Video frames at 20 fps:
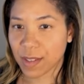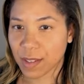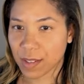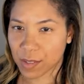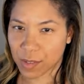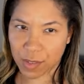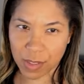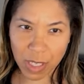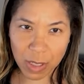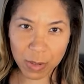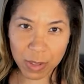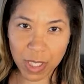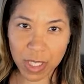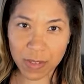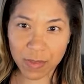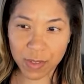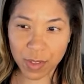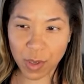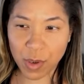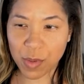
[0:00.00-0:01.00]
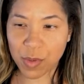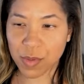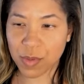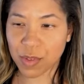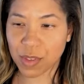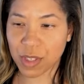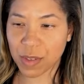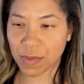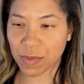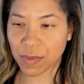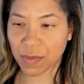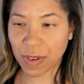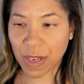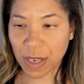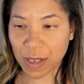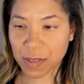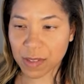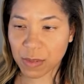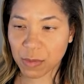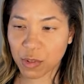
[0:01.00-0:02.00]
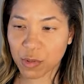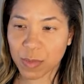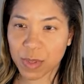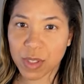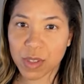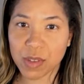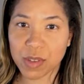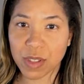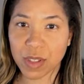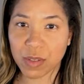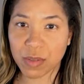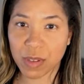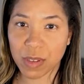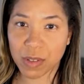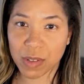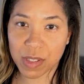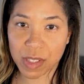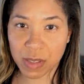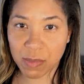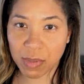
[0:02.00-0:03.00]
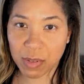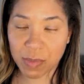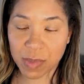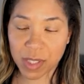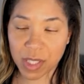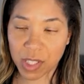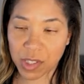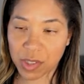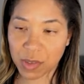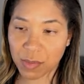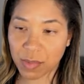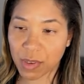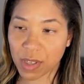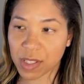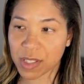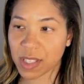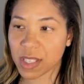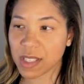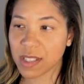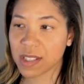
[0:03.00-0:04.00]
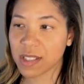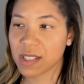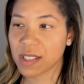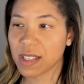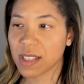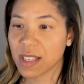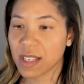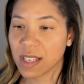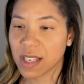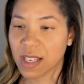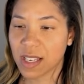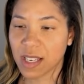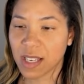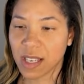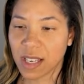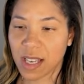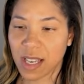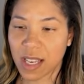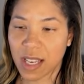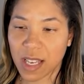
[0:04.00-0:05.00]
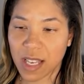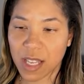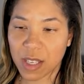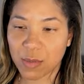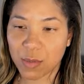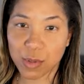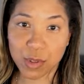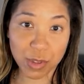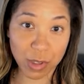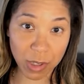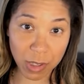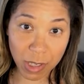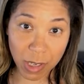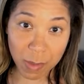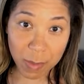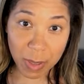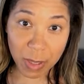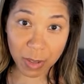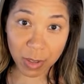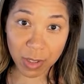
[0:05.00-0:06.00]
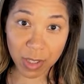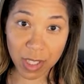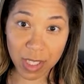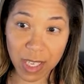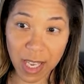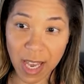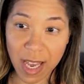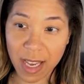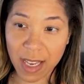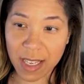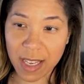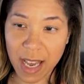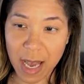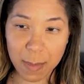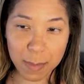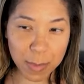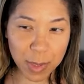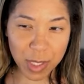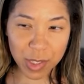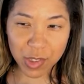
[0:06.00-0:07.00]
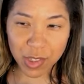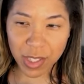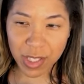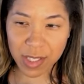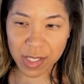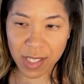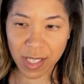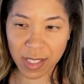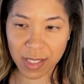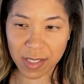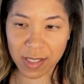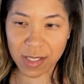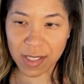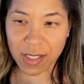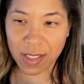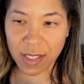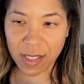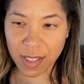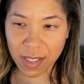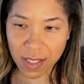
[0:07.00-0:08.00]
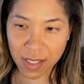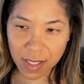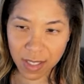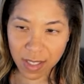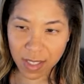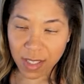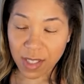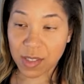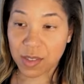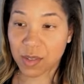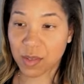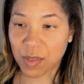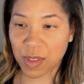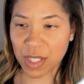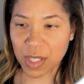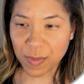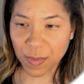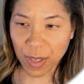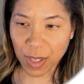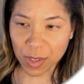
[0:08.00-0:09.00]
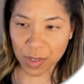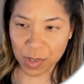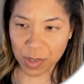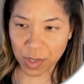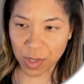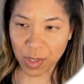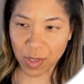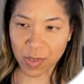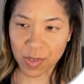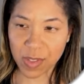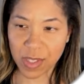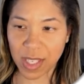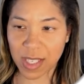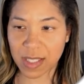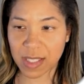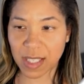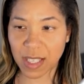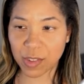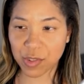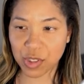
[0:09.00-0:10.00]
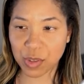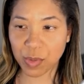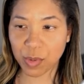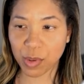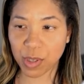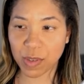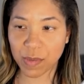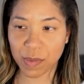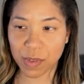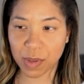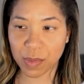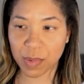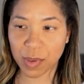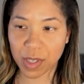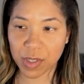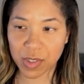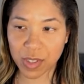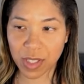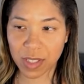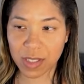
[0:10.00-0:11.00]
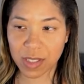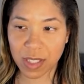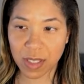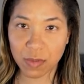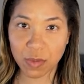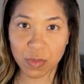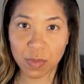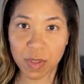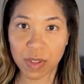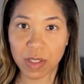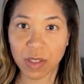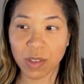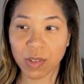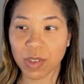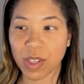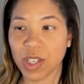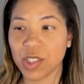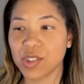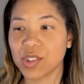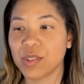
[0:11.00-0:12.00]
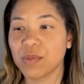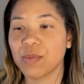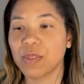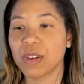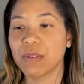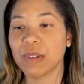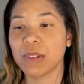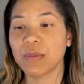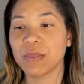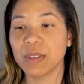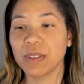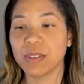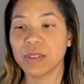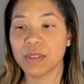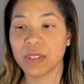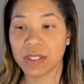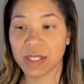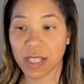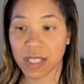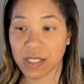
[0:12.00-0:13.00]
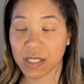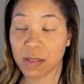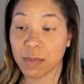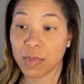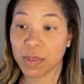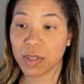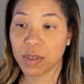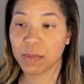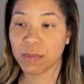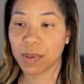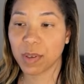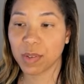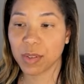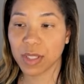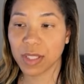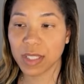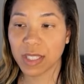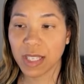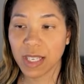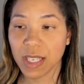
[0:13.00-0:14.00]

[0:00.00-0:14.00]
So now we'll kind of go through the different files that we'll be using throughout this implementation process. And we'll start out by looking at app.jsx. So this file serves as the entry point for the project and will be the location where we render the text input component